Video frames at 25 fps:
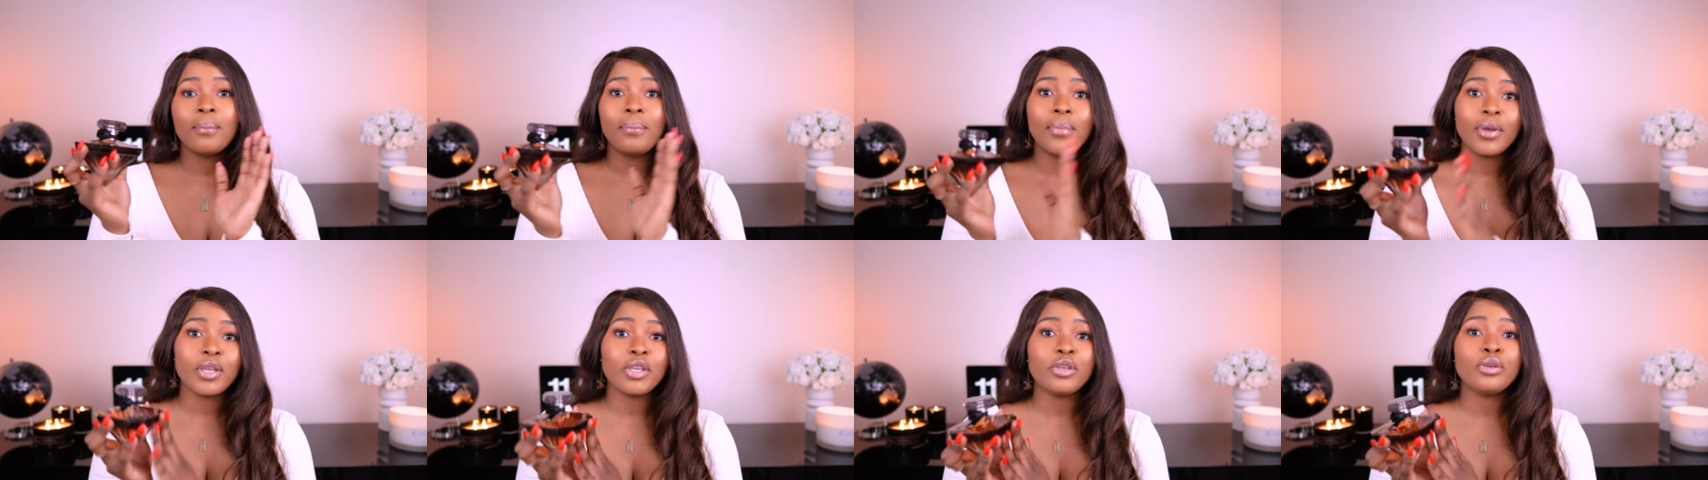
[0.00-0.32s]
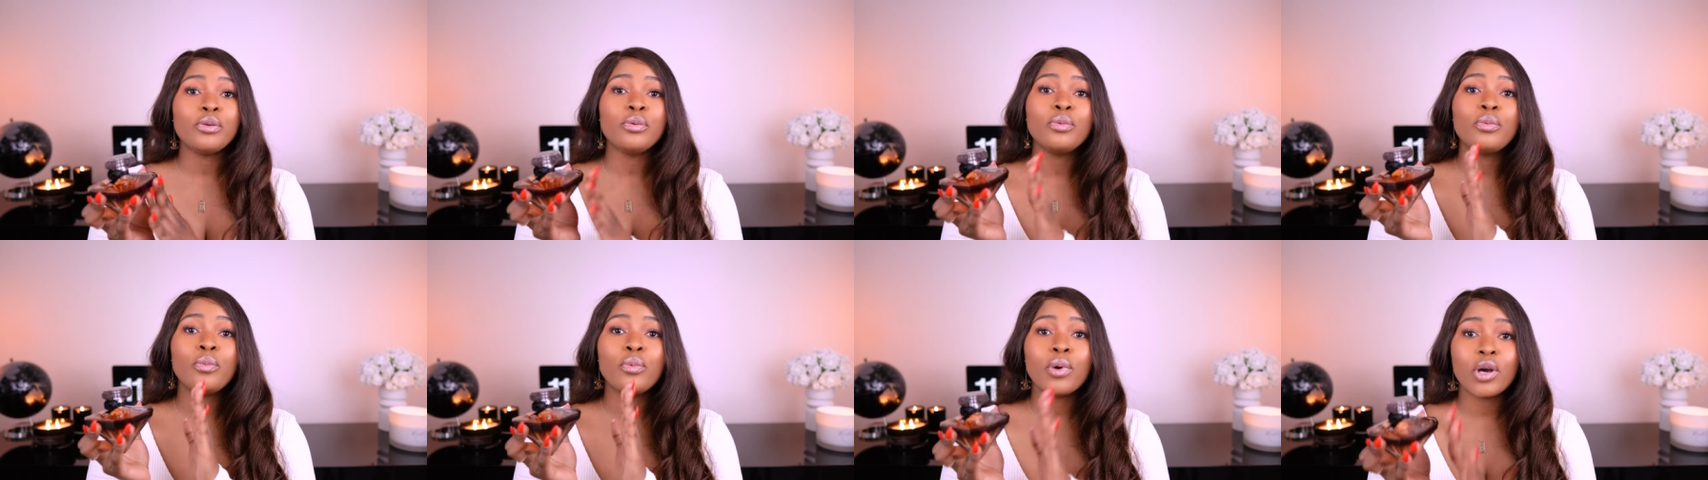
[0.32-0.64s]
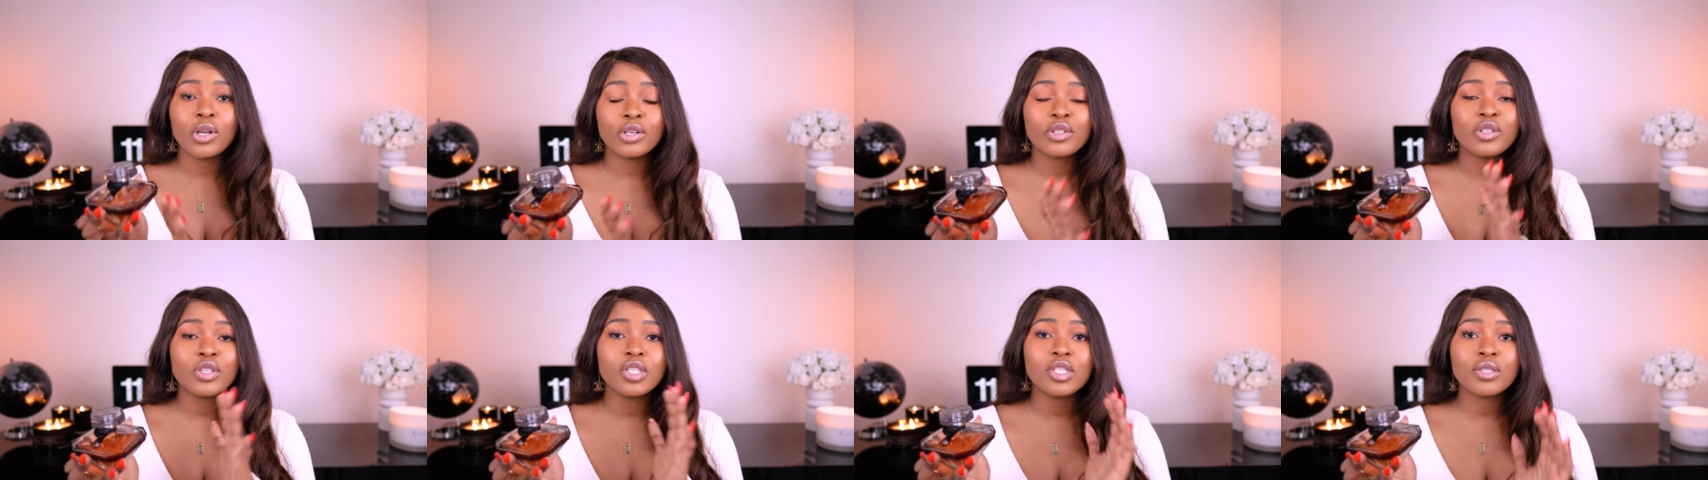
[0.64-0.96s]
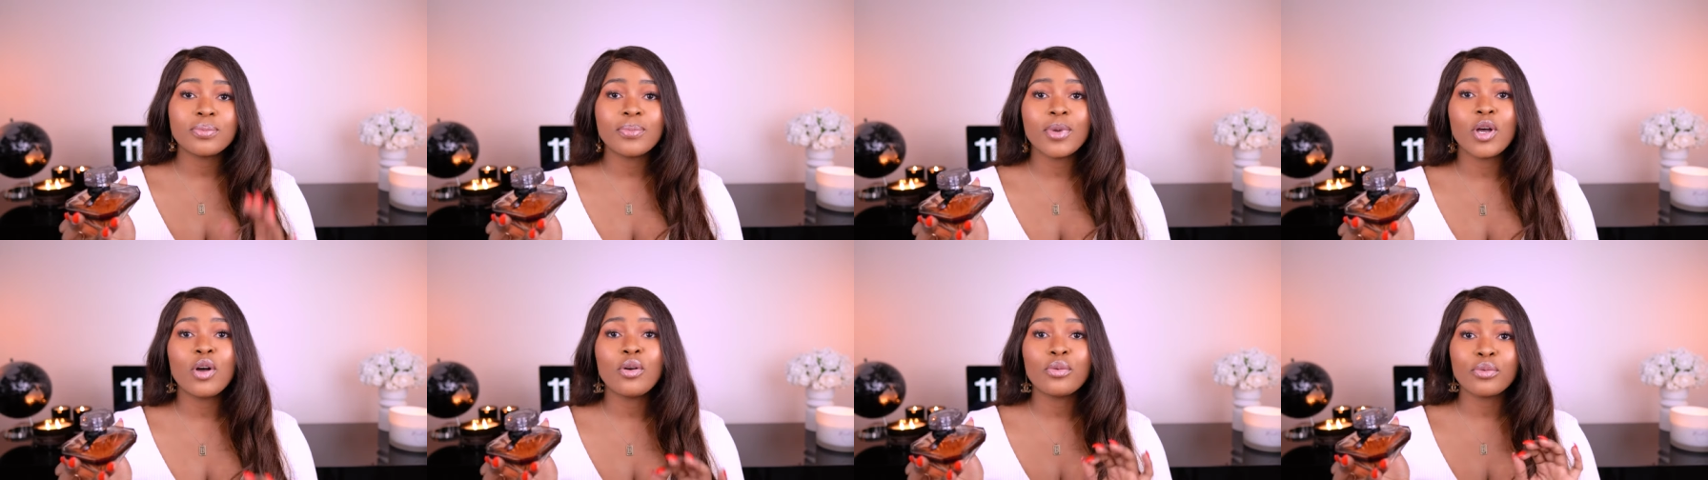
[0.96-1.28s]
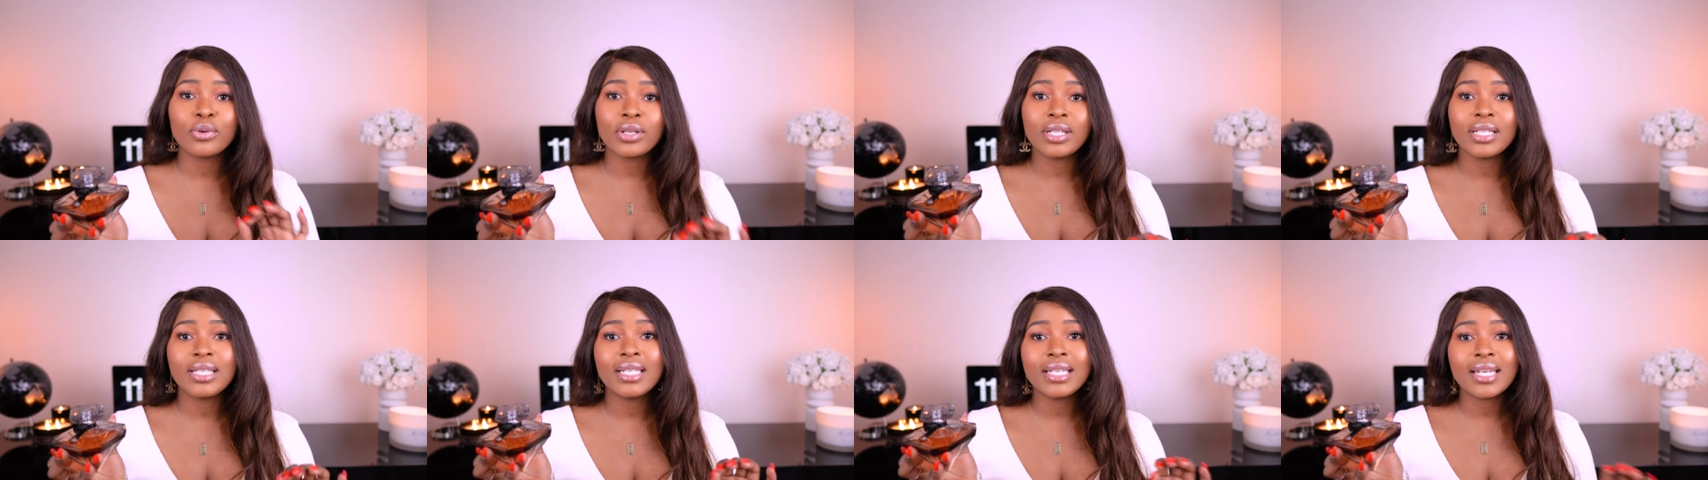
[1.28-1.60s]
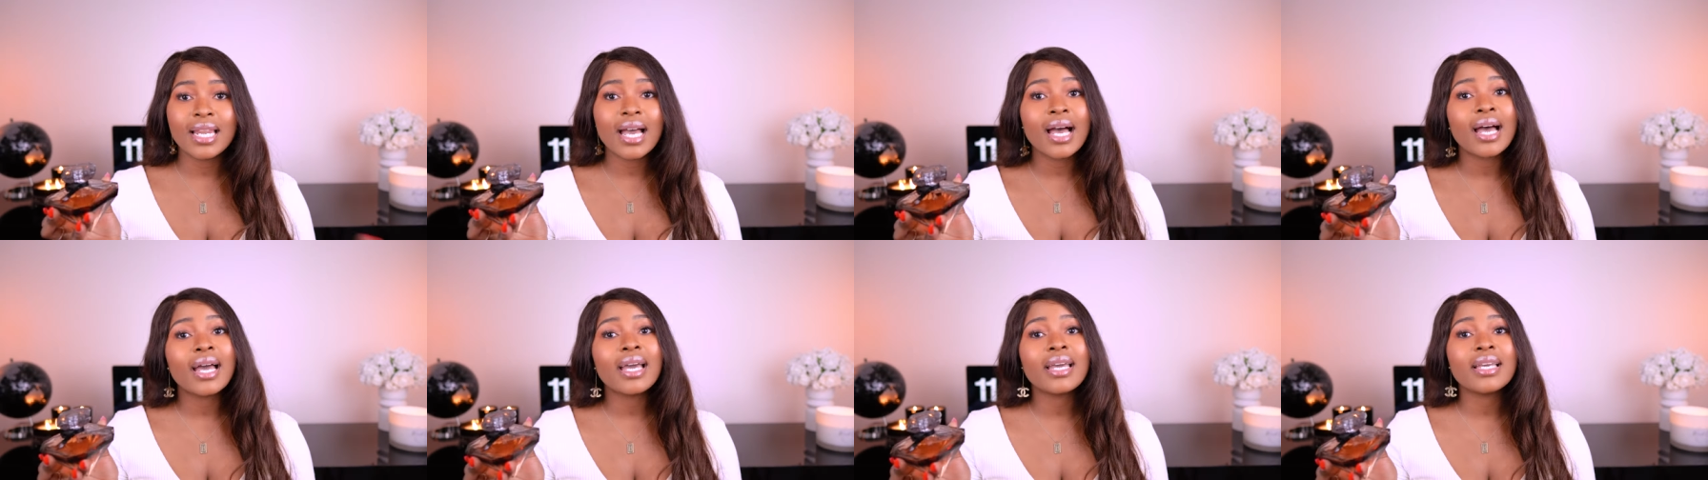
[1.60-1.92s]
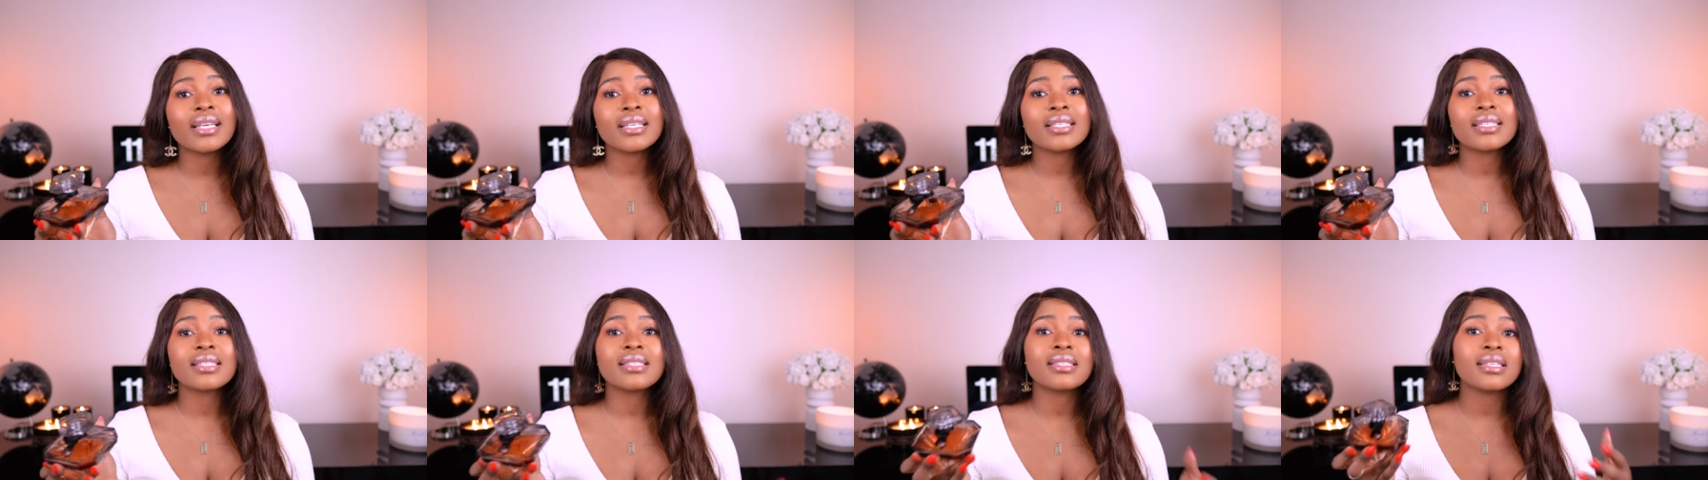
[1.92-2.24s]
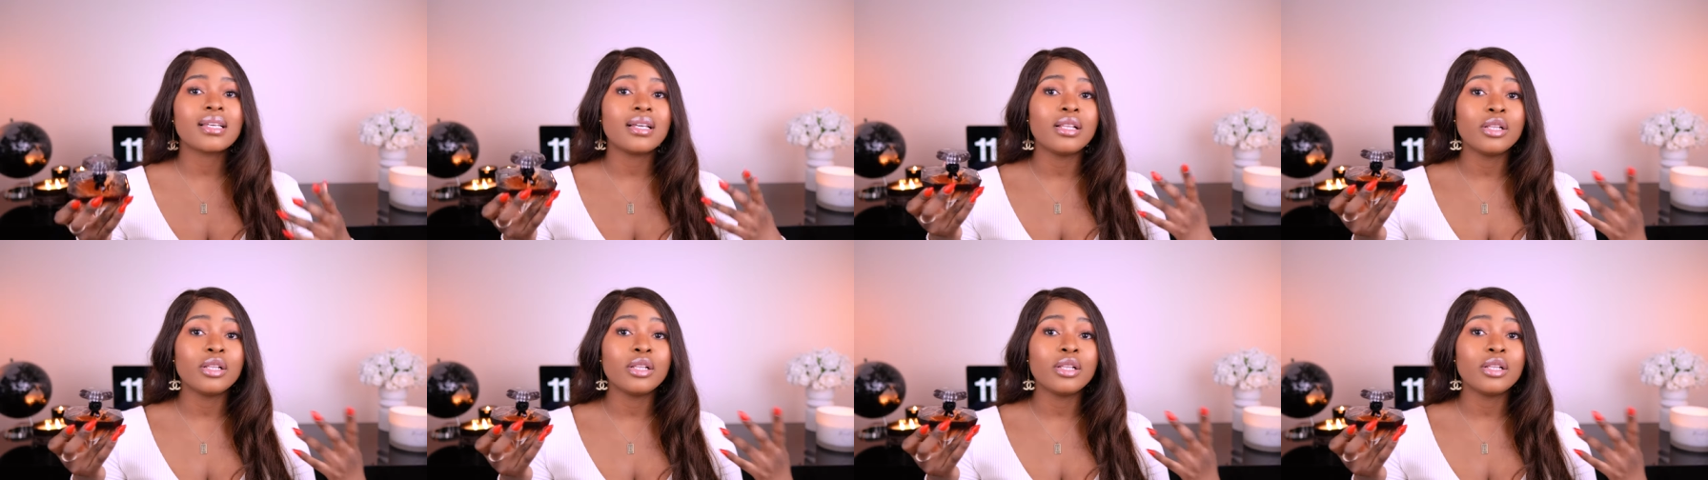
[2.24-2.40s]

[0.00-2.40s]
But you want to smell really nice,